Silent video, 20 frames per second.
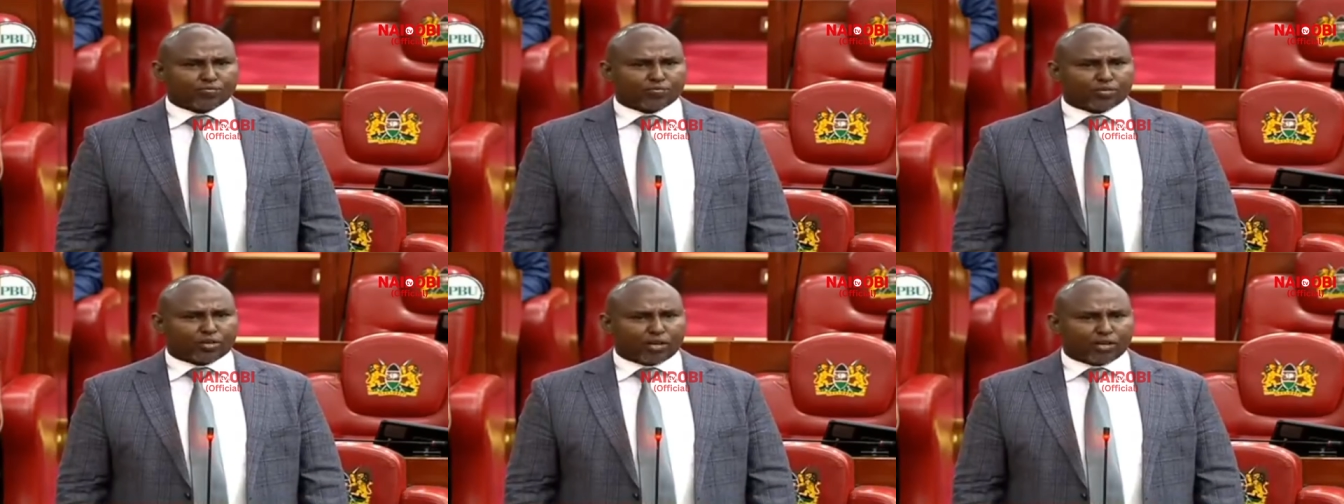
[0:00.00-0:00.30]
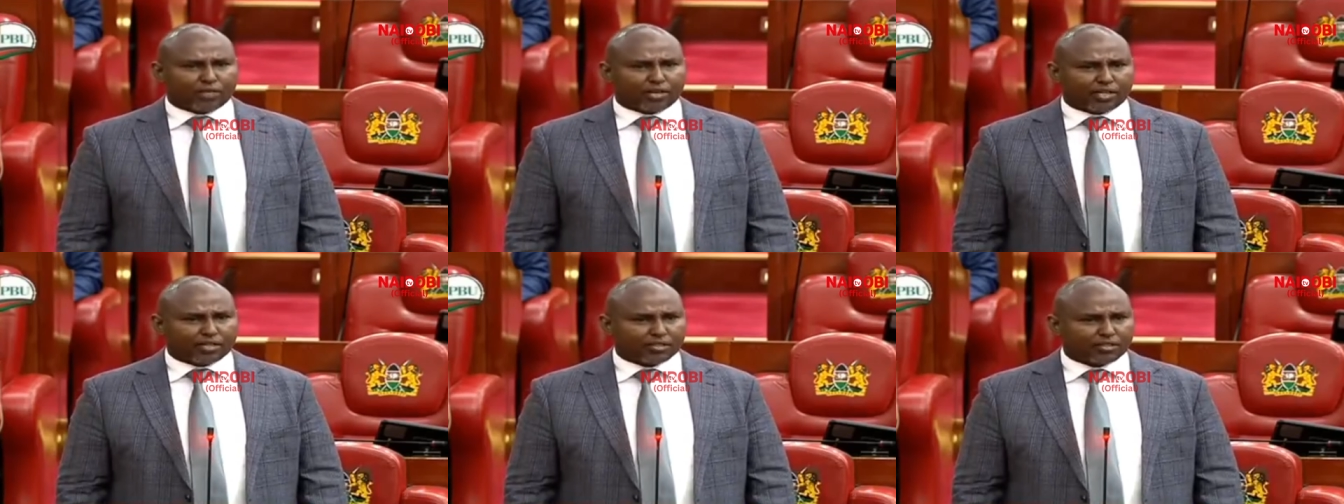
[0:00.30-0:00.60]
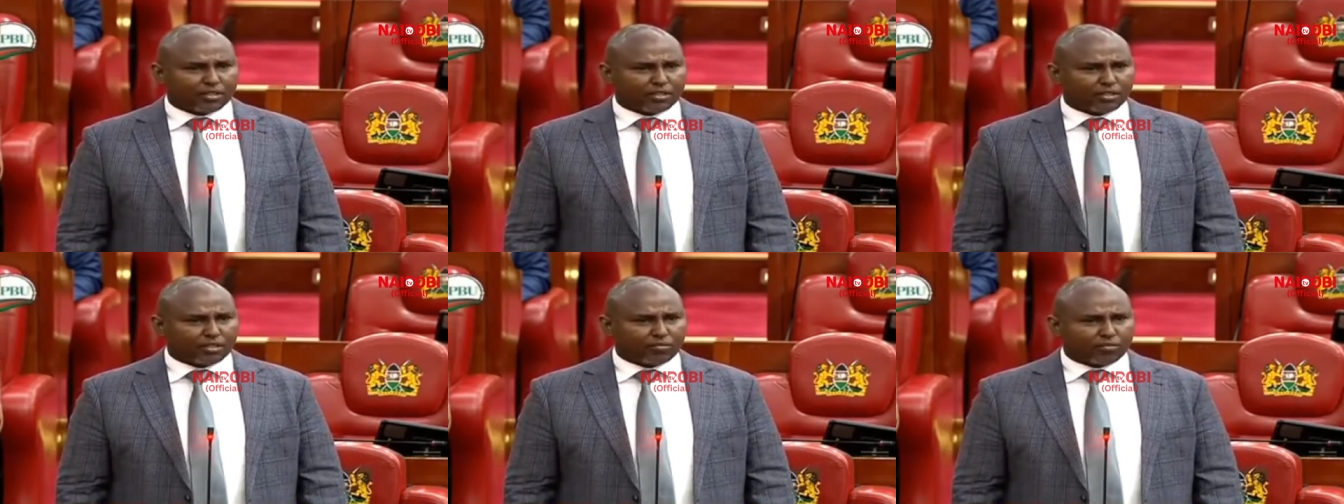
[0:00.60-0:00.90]
for governance.
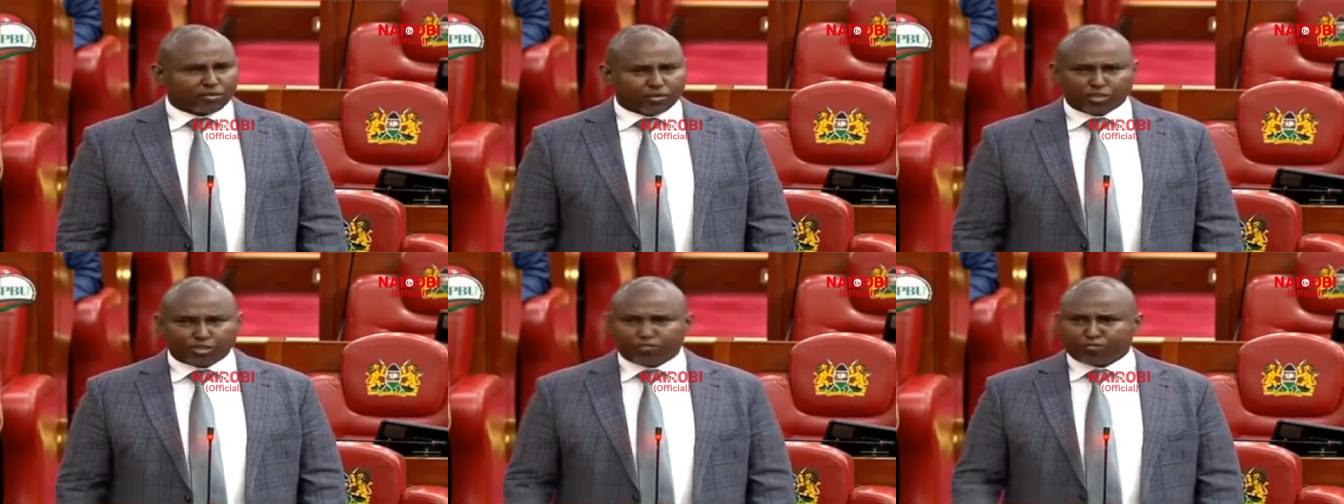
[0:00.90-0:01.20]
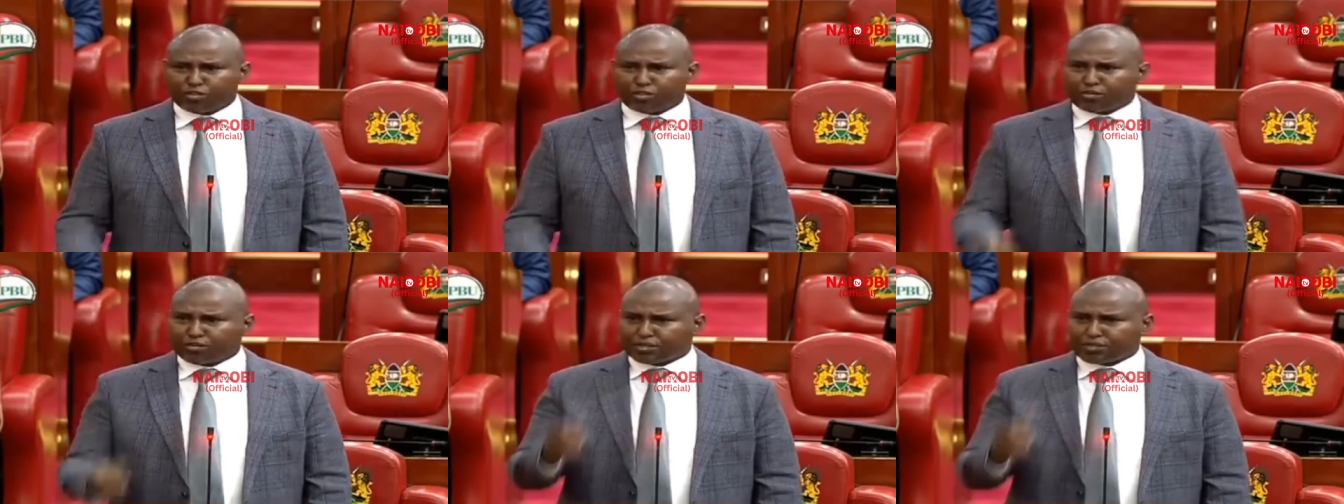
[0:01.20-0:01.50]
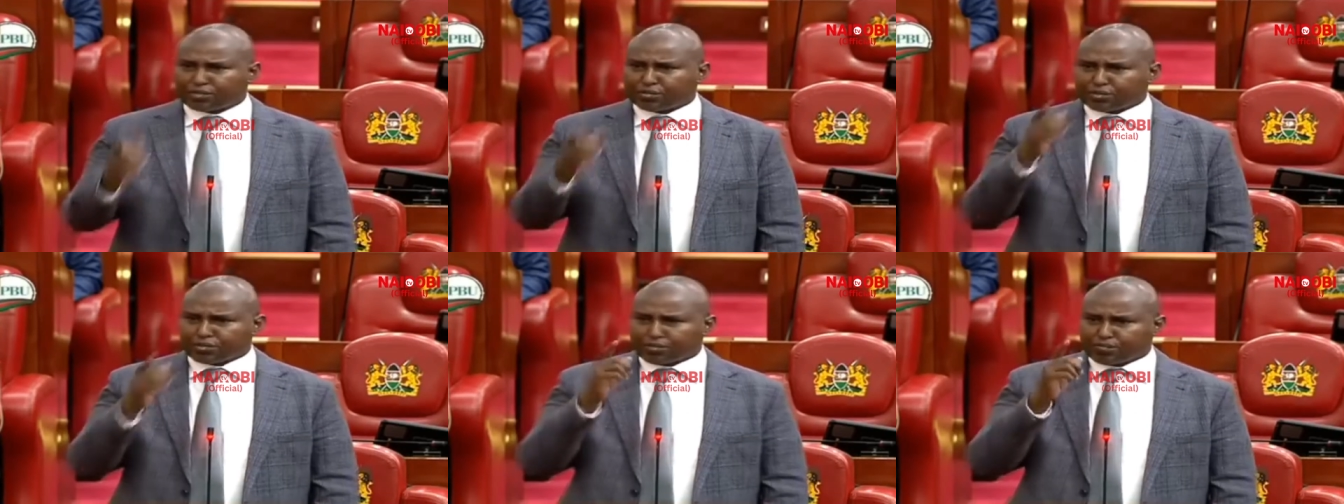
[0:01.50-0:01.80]
With those few,
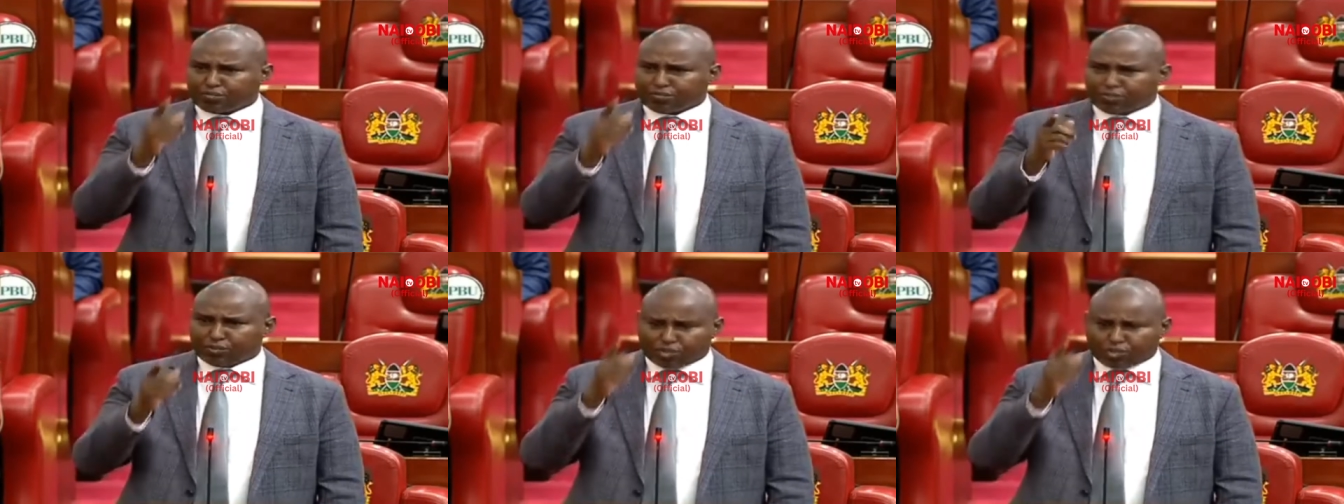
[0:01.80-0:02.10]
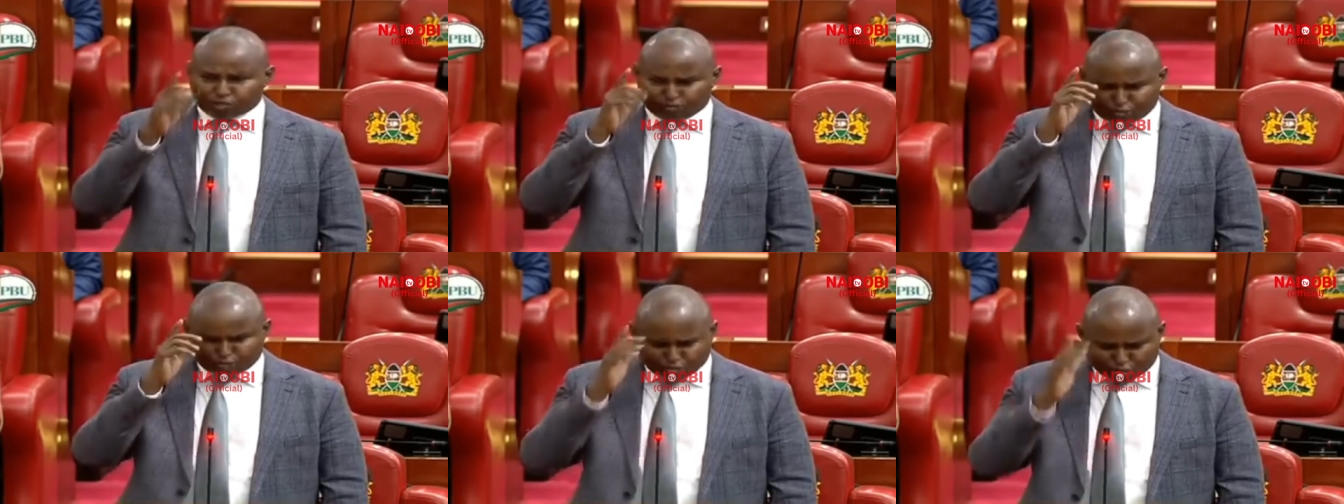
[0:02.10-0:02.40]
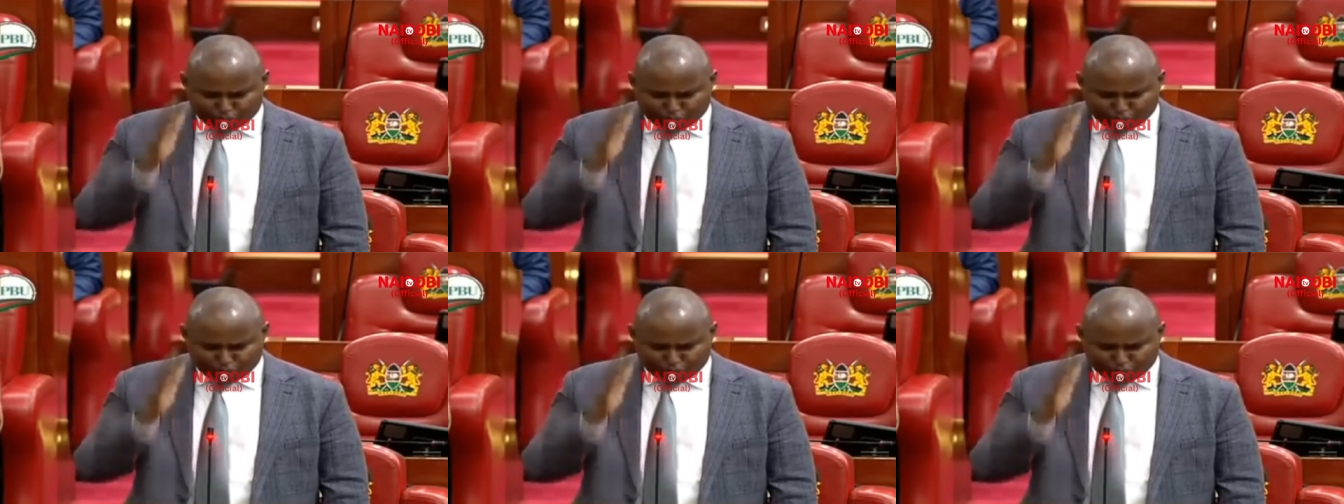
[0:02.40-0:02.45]
with those few